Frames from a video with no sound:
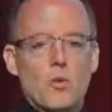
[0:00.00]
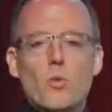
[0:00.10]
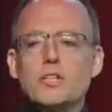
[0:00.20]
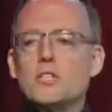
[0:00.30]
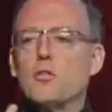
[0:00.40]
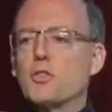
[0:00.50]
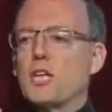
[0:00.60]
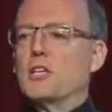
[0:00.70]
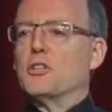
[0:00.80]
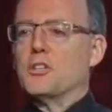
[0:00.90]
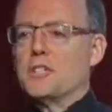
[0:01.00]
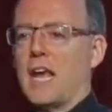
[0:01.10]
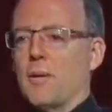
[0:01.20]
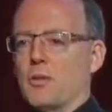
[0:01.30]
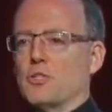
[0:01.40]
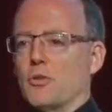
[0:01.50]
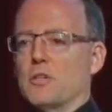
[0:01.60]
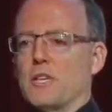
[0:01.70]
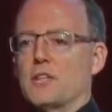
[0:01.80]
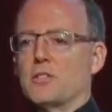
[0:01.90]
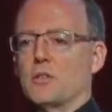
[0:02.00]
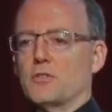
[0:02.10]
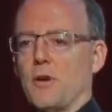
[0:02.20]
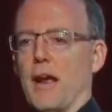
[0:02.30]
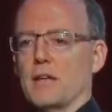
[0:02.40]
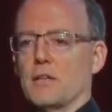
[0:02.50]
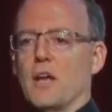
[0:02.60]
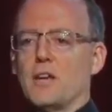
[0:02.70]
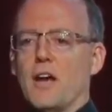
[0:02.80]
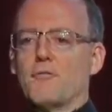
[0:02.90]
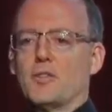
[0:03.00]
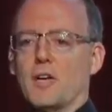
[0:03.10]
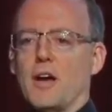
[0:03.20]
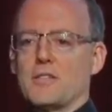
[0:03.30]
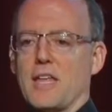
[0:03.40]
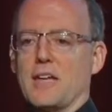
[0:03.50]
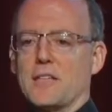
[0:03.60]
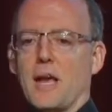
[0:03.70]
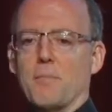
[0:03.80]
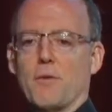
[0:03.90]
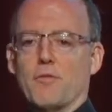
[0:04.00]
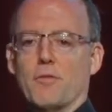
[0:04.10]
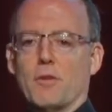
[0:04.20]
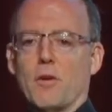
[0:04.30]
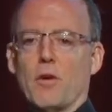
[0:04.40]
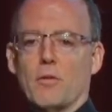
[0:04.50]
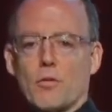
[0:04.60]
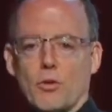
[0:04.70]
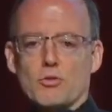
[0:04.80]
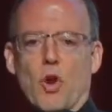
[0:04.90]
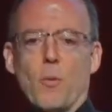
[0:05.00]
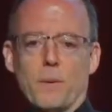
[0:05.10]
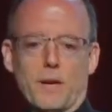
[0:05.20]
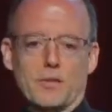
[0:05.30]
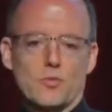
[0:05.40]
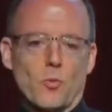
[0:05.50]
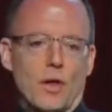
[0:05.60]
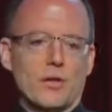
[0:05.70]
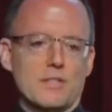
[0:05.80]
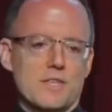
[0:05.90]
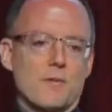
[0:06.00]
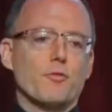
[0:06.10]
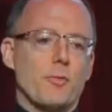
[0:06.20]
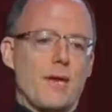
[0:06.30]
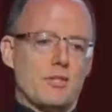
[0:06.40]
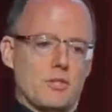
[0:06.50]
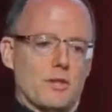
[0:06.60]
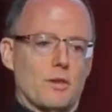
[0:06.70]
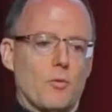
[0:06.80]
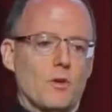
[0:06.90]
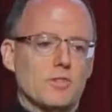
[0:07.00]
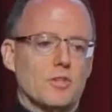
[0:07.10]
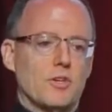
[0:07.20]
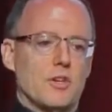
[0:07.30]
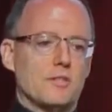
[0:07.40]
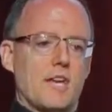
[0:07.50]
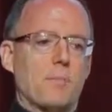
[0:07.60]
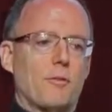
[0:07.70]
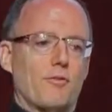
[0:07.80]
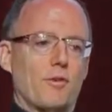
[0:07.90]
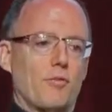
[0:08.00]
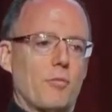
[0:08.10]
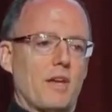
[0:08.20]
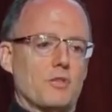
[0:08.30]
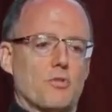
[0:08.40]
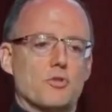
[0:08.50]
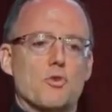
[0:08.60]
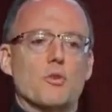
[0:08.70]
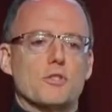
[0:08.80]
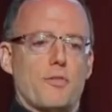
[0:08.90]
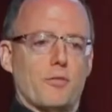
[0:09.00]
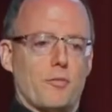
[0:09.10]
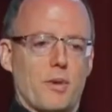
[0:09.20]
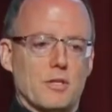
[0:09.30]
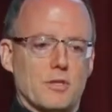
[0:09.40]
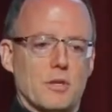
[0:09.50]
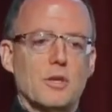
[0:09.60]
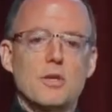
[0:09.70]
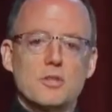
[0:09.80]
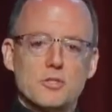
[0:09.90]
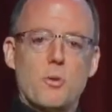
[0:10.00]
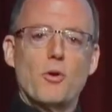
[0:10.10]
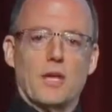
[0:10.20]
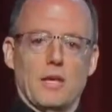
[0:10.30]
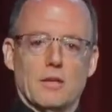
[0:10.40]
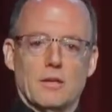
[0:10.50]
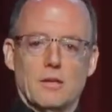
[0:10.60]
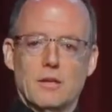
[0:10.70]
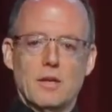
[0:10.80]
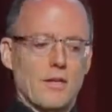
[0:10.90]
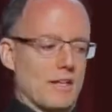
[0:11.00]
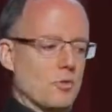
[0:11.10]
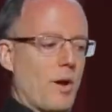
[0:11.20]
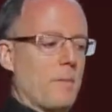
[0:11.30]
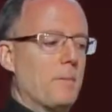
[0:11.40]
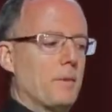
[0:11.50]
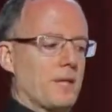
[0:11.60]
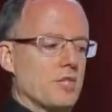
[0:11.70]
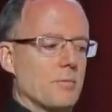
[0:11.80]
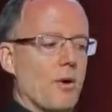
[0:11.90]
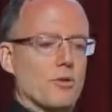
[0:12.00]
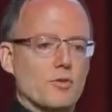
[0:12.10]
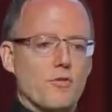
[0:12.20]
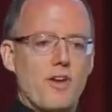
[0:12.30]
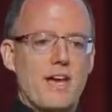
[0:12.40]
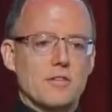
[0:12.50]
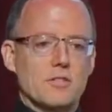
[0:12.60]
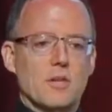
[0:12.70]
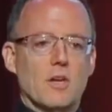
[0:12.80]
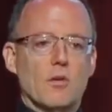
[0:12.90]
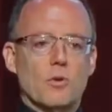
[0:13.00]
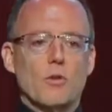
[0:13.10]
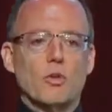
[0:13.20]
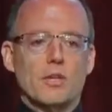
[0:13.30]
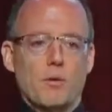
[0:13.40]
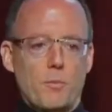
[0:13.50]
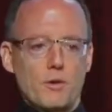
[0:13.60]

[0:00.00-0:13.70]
What do you think could damage your intestinal tract enough to cause that type of those openings? Well, it's inflammation. And what's a good example of inflammation or a source of inflammation? Smoking. That's why people get smoker's face. When you look at a